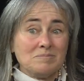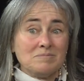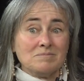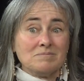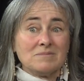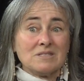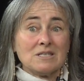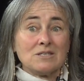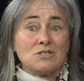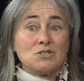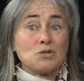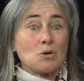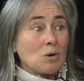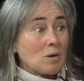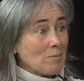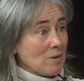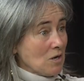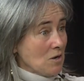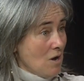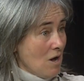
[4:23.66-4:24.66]

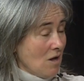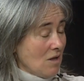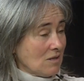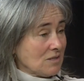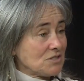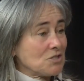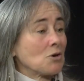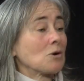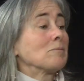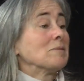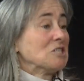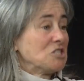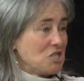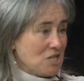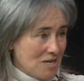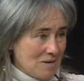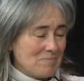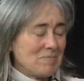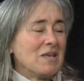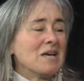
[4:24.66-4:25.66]
Dorman Hall, Dorman
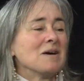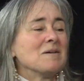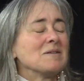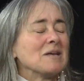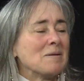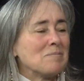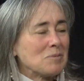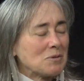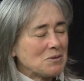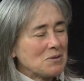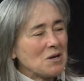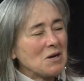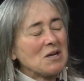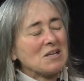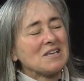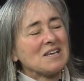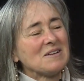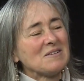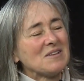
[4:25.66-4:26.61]
Gym, at Boone Hall, yeah.